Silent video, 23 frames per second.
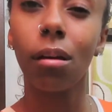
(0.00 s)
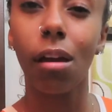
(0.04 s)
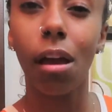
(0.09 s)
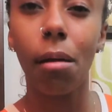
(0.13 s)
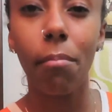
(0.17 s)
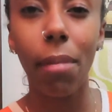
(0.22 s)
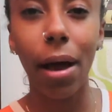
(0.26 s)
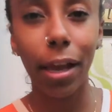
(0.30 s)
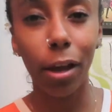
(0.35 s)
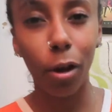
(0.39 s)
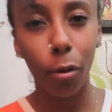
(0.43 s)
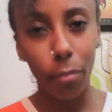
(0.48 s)

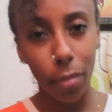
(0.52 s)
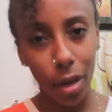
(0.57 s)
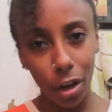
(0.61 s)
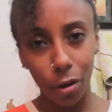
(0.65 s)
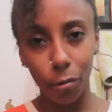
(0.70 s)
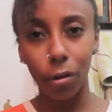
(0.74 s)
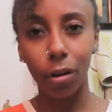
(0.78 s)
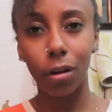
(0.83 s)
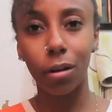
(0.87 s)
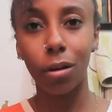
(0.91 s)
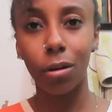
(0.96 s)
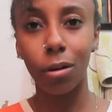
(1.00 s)
Am I a
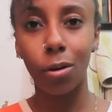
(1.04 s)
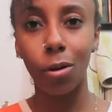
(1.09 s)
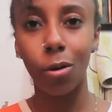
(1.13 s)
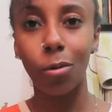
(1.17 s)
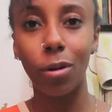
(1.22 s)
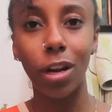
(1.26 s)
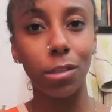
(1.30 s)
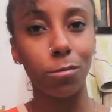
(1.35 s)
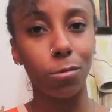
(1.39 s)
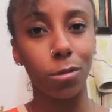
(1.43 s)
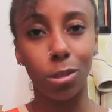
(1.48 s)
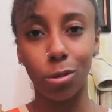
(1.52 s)

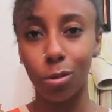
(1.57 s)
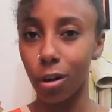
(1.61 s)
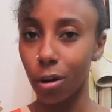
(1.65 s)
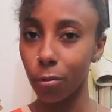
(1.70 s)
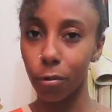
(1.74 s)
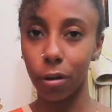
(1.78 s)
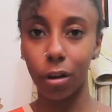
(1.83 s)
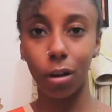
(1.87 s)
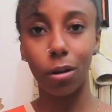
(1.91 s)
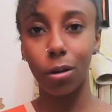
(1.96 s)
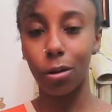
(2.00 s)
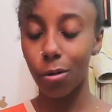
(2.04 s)
miracle, that's
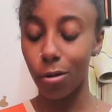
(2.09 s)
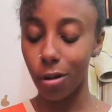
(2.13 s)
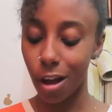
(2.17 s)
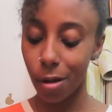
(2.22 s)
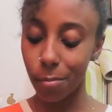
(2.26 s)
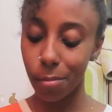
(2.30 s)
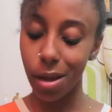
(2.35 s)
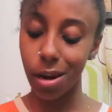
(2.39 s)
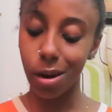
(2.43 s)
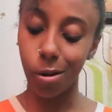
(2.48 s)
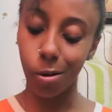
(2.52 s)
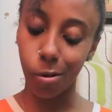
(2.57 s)
rhetorical, call
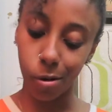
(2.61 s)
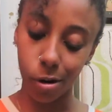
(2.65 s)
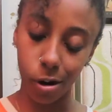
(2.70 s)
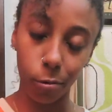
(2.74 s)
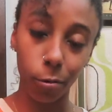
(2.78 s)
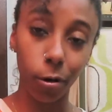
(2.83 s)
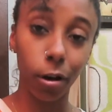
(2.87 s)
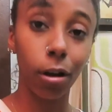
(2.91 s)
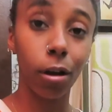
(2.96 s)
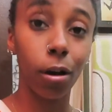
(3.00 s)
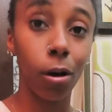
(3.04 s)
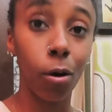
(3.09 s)
me the
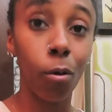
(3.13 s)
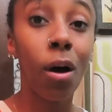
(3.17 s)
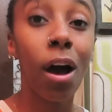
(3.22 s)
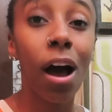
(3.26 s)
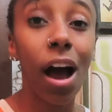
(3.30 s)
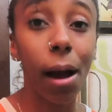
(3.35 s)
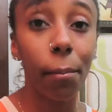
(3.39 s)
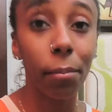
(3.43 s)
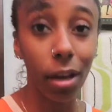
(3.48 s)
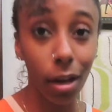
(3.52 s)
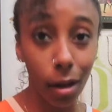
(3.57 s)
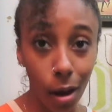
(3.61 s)
oracle.
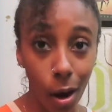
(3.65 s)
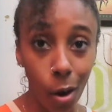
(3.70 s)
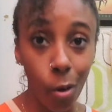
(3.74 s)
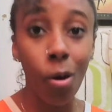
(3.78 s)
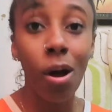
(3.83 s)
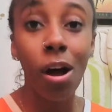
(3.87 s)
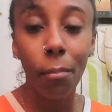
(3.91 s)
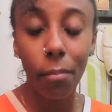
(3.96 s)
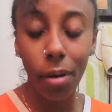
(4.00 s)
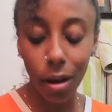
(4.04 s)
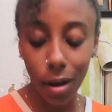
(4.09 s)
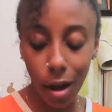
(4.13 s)
I'm the
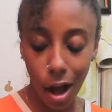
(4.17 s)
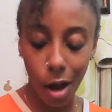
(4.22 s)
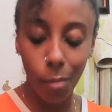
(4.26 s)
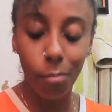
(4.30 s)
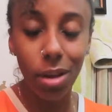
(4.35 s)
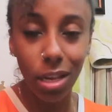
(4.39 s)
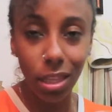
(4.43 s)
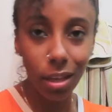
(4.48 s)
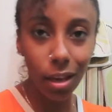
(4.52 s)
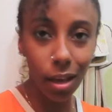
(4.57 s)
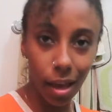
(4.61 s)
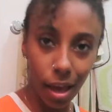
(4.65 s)
GOAT, but call
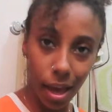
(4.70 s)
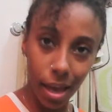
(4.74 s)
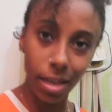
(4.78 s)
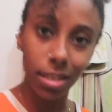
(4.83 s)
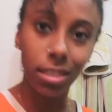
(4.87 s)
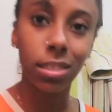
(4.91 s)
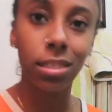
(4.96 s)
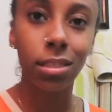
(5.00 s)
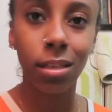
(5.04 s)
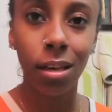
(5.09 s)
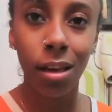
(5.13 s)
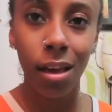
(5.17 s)
me the
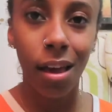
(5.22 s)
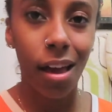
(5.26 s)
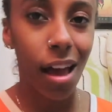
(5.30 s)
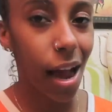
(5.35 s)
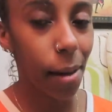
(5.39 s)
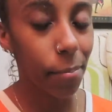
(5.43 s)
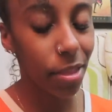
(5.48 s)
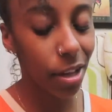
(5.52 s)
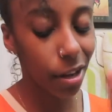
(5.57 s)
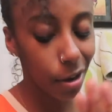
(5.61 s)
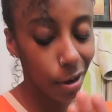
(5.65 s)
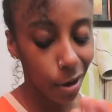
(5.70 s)
ace.
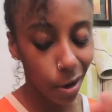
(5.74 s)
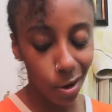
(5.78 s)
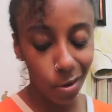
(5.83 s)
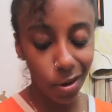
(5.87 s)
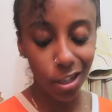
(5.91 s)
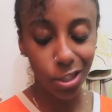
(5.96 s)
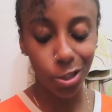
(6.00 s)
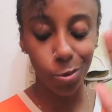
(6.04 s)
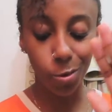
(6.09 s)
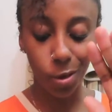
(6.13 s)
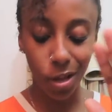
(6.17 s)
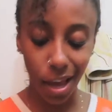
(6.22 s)
I'm the girl
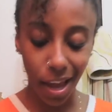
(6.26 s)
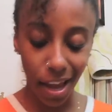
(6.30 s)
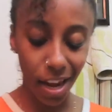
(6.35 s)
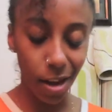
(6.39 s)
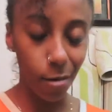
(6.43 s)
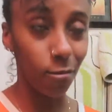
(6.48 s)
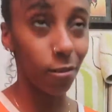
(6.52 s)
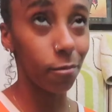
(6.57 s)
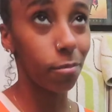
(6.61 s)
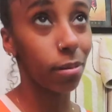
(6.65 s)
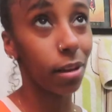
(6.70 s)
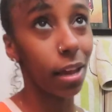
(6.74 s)
that you
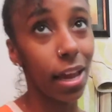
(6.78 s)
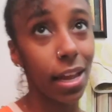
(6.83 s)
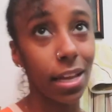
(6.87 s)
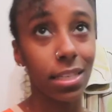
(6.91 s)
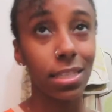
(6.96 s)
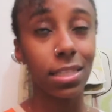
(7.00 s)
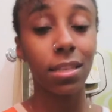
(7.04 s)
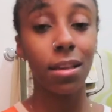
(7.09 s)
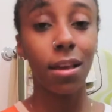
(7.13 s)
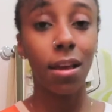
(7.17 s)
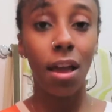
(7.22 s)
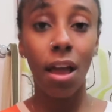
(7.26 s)
can't
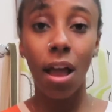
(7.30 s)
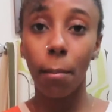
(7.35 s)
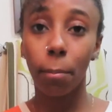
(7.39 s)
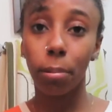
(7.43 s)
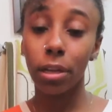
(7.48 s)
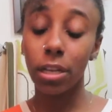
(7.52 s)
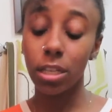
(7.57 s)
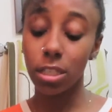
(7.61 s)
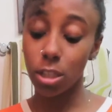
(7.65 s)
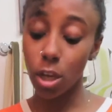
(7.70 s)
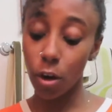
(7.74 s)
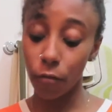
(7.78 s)
replace.
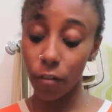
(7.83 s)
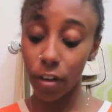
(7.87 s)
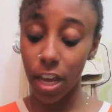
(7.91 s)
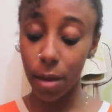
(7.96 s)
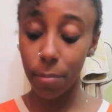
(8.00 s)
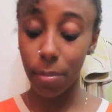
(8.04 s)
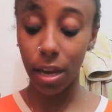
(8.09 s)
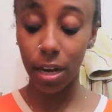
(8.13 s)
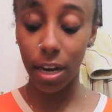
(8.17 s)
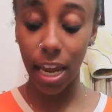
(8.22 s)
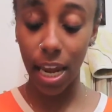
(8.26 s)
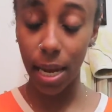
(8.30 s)
Please don't forget
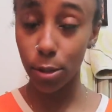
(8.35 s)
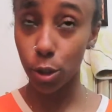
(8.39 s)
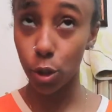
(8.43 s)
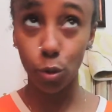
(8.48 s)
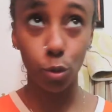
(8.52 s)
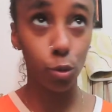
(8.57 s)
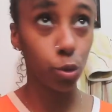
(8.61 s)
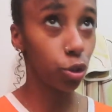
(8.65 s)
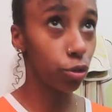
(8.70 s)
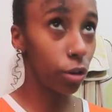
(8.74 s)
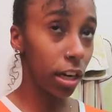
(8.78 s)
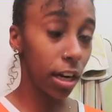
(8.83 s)
my name,
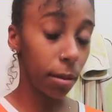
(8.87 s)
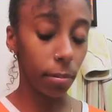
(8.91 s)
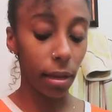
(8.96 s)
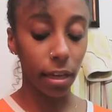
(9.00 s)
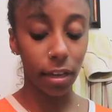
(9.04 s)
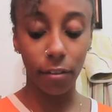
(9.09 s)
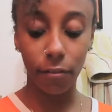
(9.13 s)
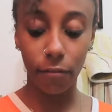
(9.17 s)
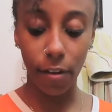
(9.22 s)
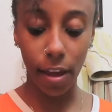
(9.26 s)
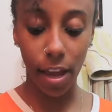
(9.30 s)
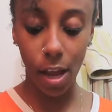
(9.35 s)
shoot you straight up
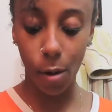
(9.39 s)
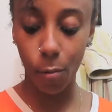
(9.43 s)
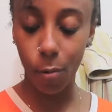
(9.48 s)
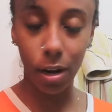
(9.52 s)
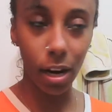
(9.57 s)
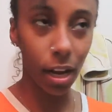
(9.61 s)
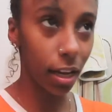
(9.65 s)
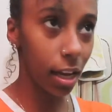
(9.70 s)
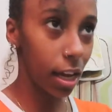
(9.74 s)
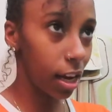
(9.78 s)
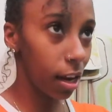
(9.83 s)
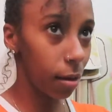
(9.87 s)
like a vein. When
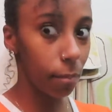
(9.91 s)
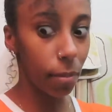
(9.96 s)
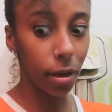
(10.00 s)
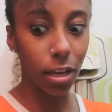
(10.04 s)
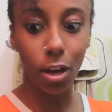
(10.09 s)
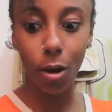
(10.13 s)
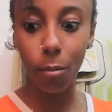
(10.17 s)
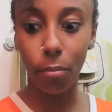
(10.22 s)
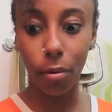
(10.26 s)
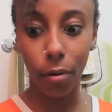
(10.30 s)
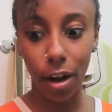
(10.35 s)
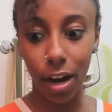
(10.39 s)
I get up in
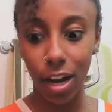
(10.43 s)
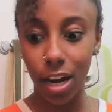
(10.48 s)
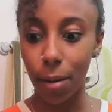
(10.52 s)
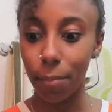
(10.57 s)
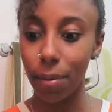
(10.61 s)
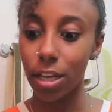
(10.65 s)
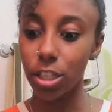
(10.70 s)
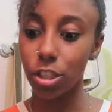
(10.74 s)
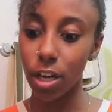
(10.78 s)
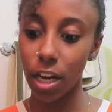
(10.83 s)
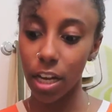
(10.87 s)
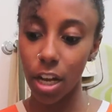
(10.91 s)
your brain, I
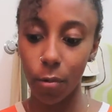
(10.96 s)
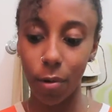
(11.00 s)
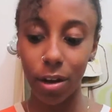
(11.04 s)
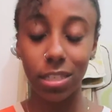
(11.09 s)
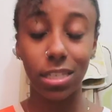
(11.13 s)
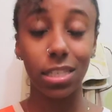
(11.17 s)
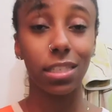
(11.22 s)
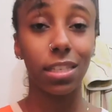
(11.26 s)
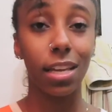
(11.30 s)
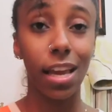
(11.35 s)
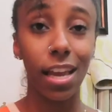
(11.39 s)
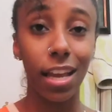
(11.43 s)
might dry your ass
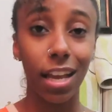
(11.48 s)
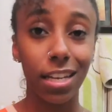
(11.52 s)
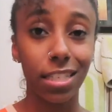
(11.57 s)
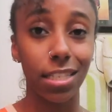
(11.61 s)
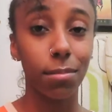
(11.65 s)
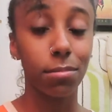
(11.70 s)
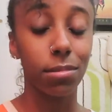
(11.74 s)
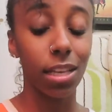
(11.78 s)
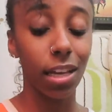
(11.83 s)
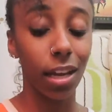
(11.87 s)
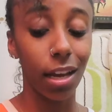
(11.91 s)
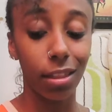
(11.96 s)
insane, cause
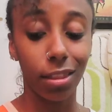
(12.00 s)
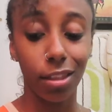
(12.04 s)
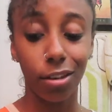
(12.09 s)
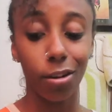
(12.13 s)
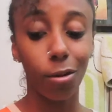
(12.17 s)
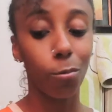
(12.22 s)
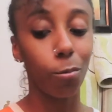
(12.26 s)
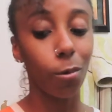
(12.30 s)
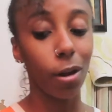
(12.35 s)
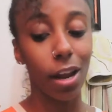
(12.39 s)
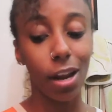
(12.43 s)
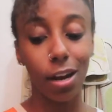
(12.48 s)
I'm sicker than
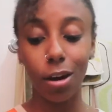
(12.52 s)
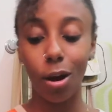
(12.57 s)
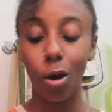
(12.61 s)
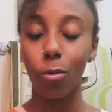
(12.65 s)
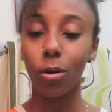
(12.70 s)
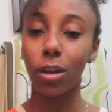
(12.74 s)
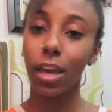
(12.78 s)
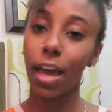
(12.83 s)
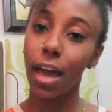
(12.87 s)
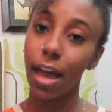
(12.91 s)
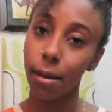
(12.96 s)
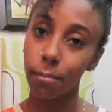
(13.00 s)
the rain, no
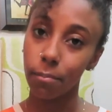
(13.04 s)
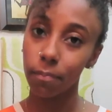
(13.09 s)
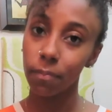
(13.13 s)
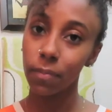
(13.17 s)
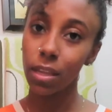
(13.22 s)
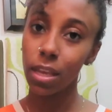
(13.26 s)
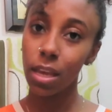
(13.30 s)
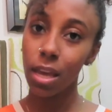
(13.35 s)
cap.